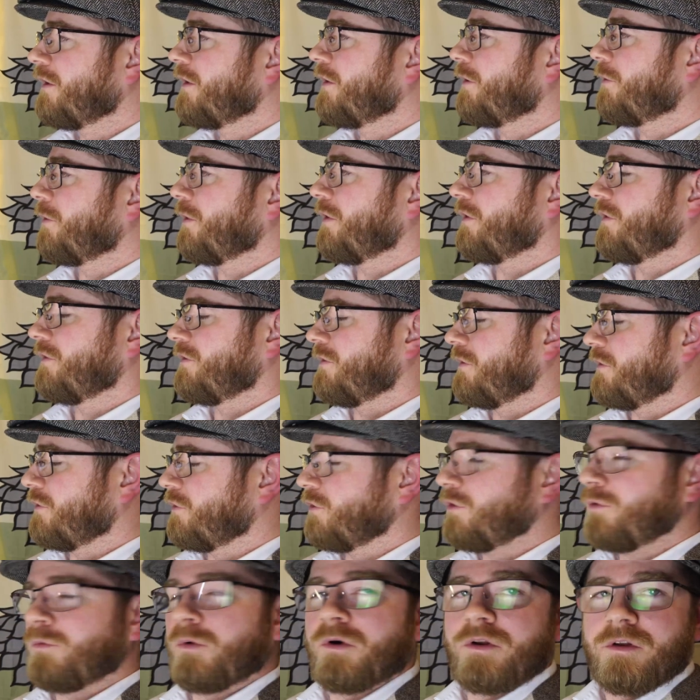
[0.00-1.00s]
whereas the
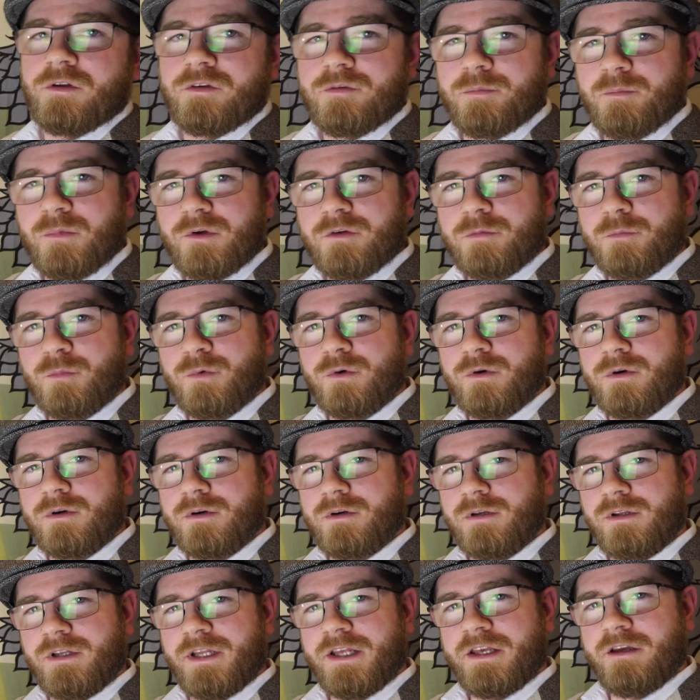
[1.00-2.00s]
new one is much more
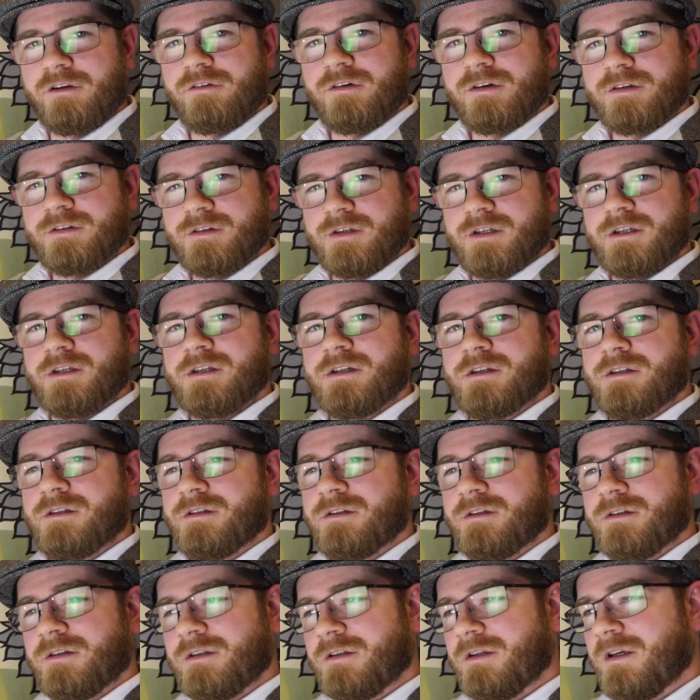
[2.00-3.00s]
licorice-y,
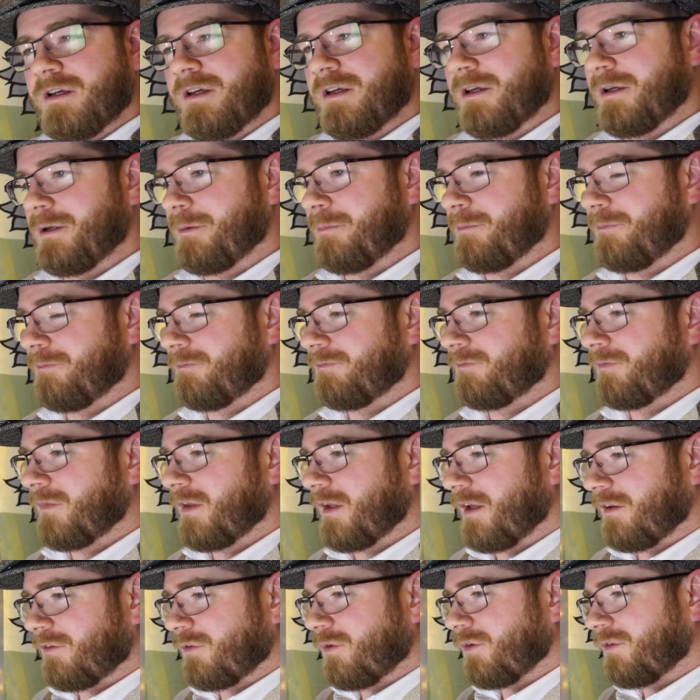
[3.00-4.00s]
and
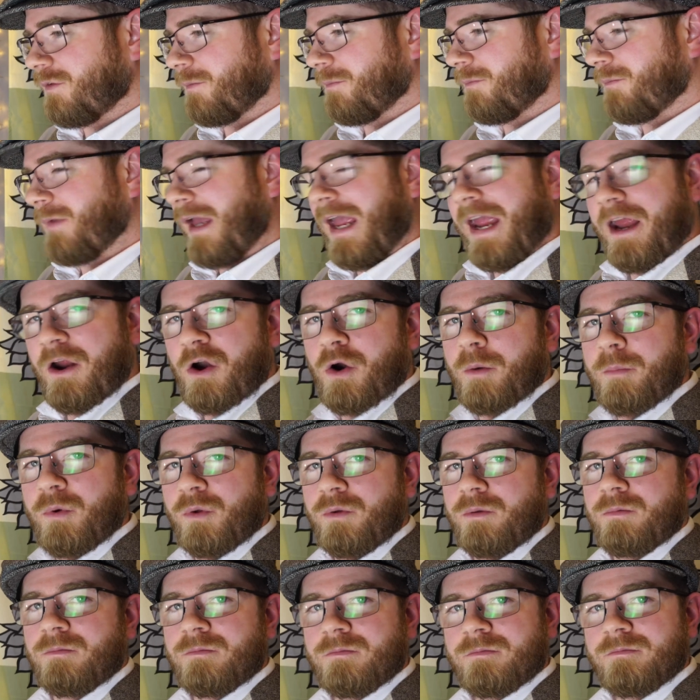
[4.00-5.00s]
it's got some
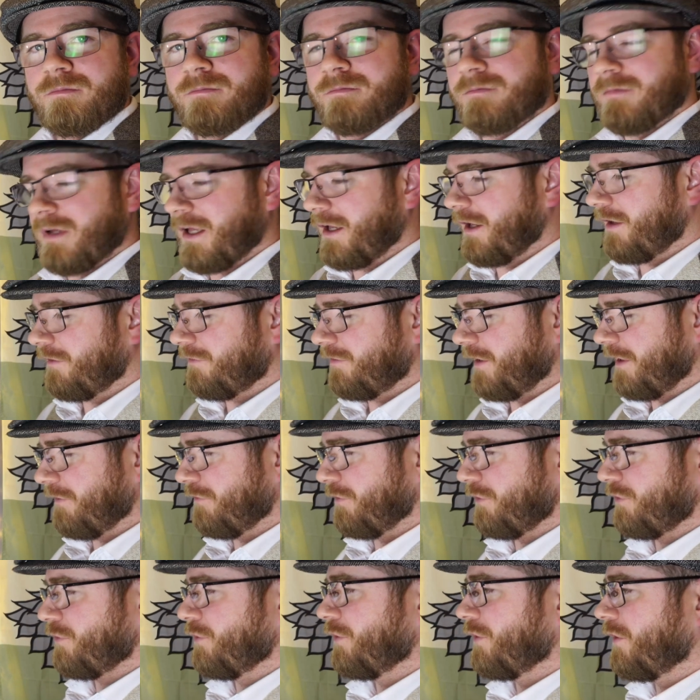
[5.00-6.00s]
herbal
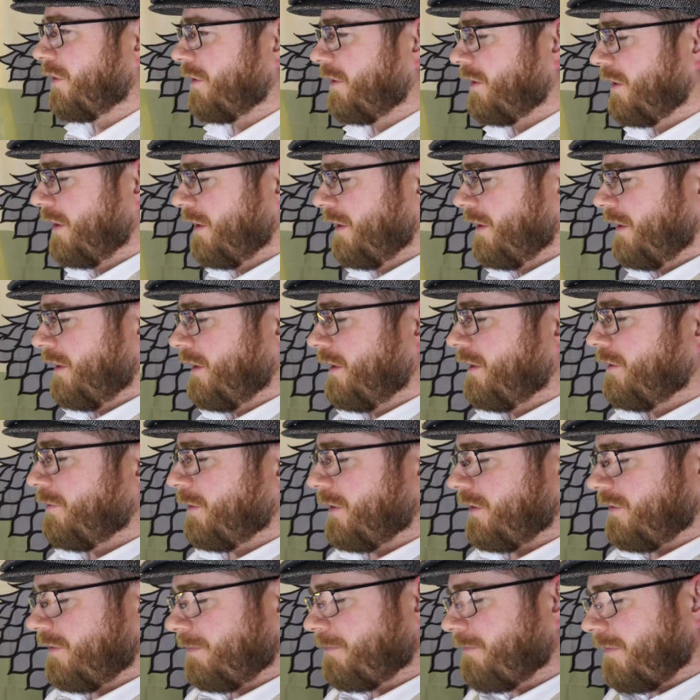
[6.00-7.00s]
flavours going on,
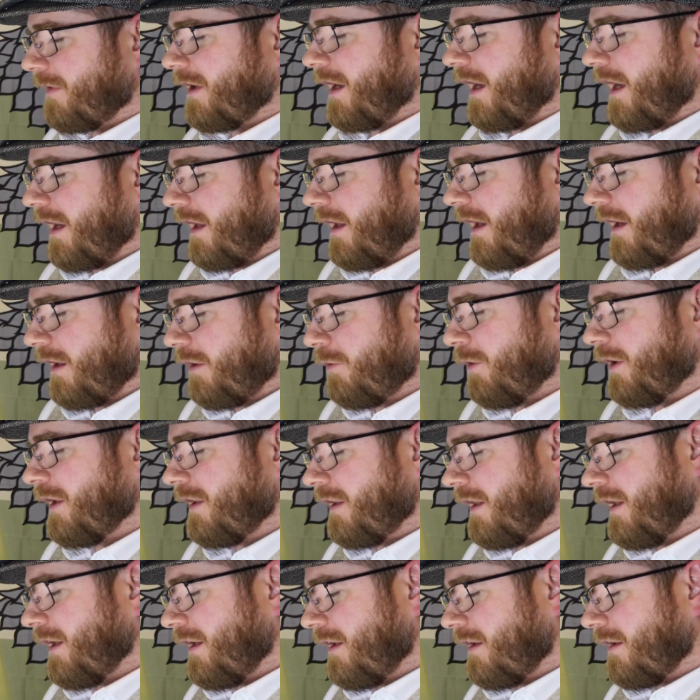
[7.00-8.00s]
which I quite
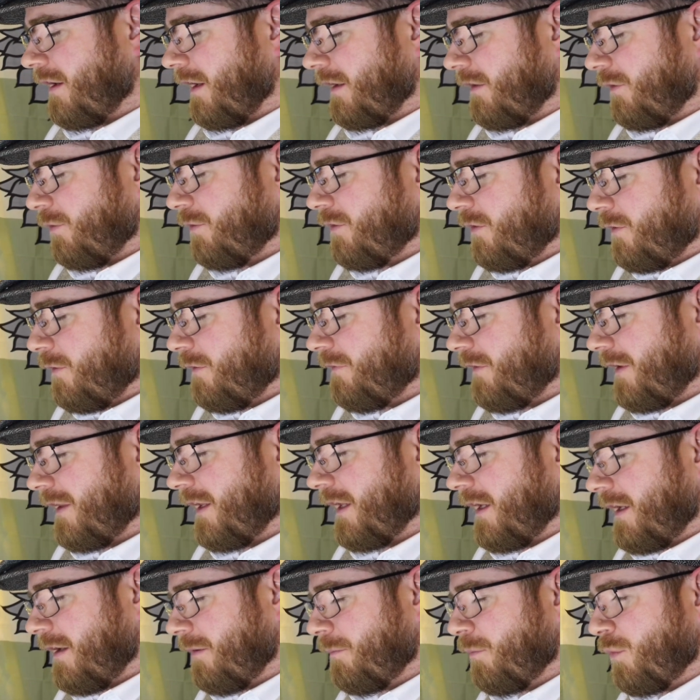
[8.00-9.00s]
like. I don't know if I
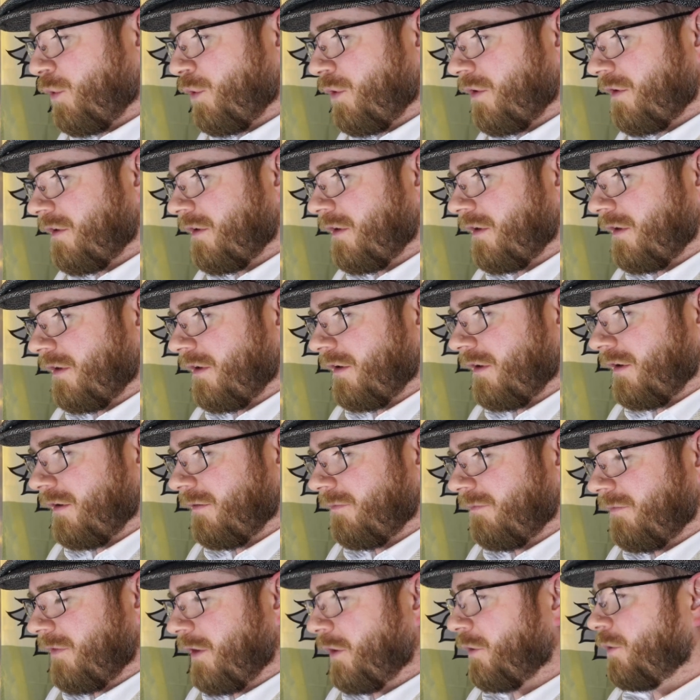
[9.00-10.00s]
like it more than
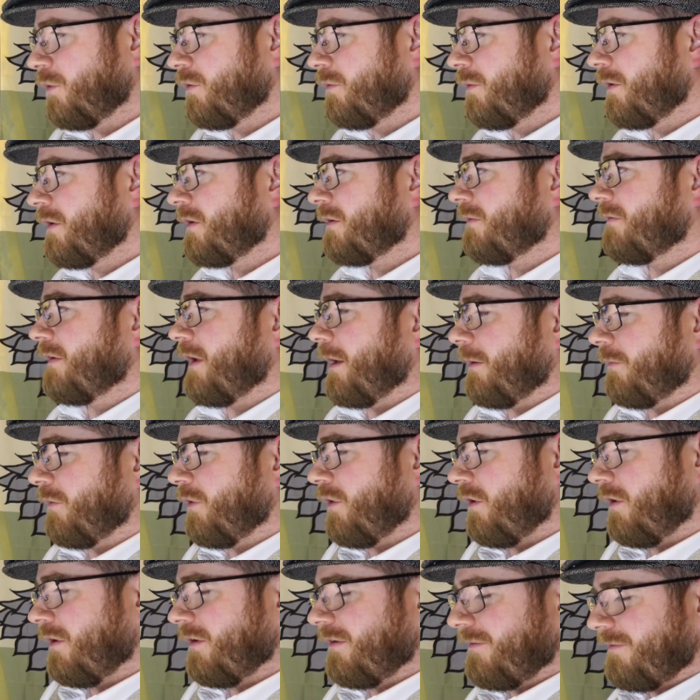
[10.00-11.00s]
the old one. I'm
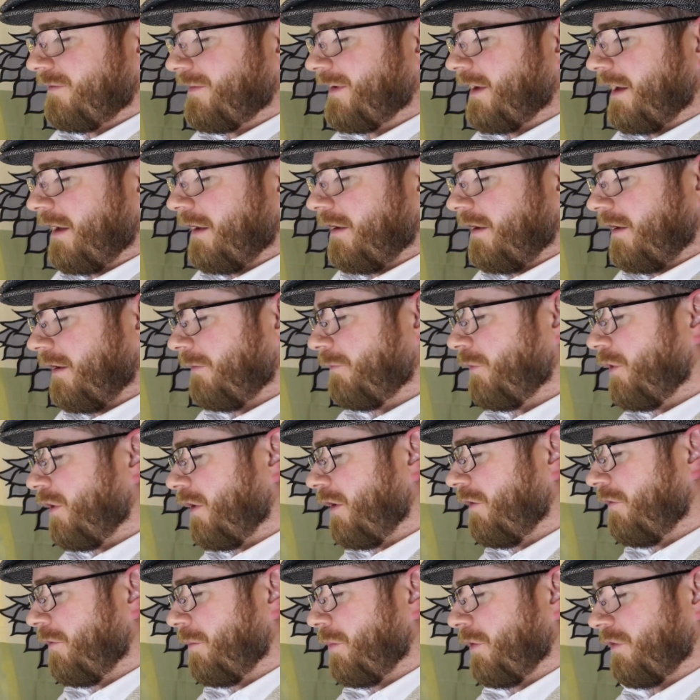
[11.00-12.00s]
not
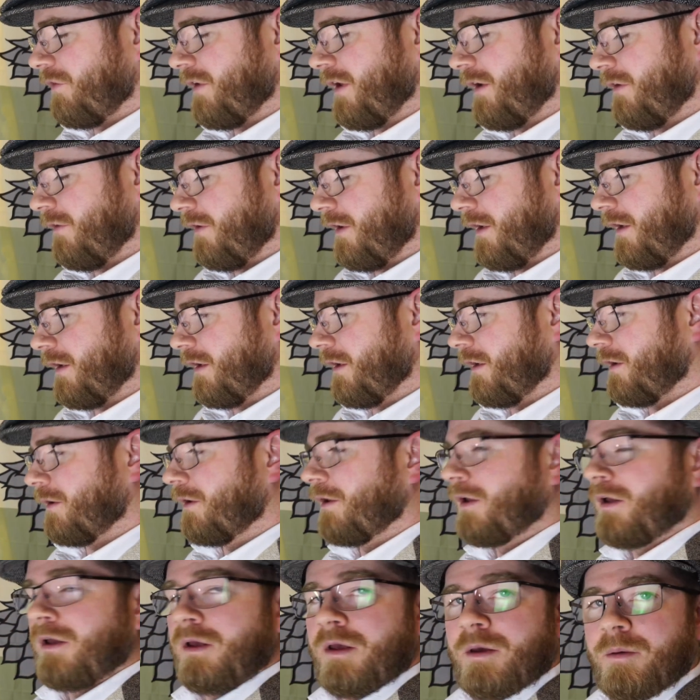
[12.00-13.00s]
100% on that yet,
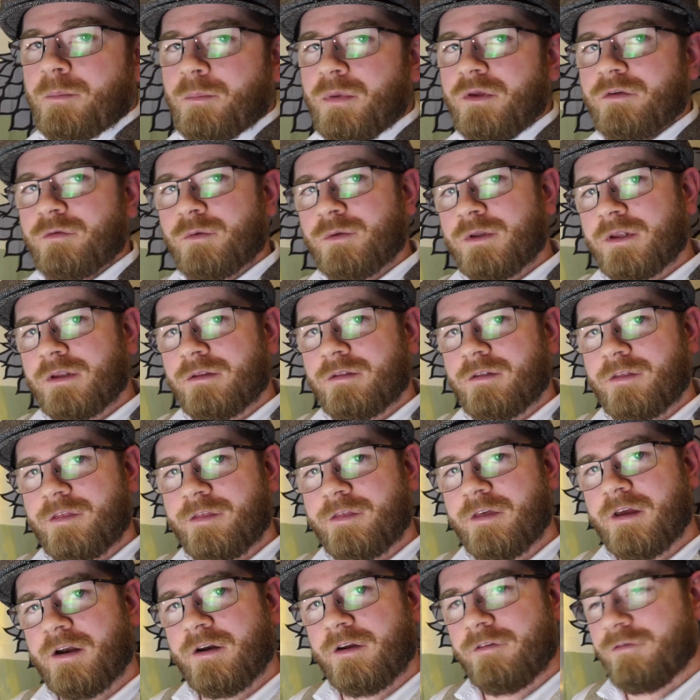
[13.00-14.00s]
but it's only
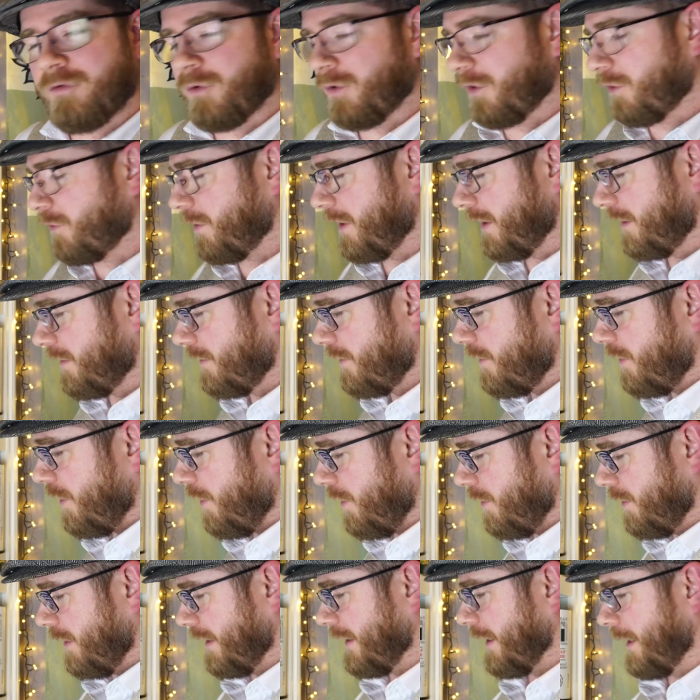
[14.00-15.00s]
34 quid
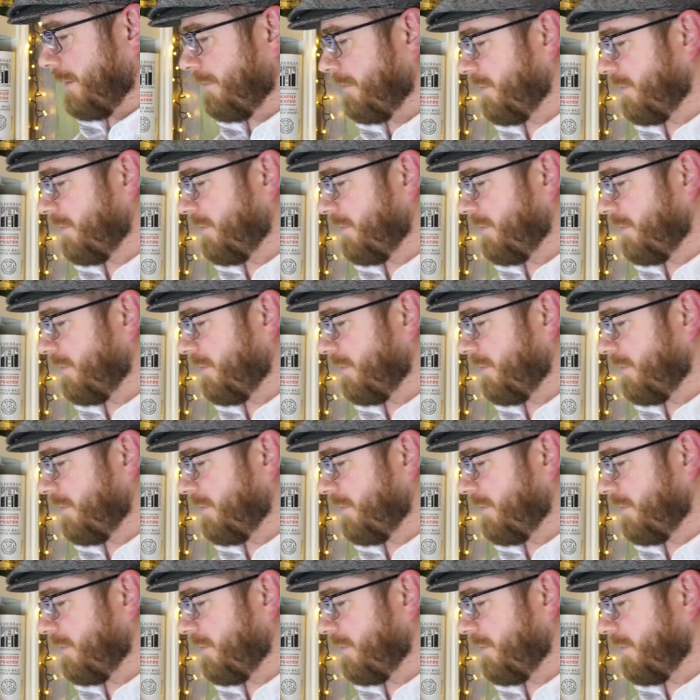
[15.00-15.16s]
all the time.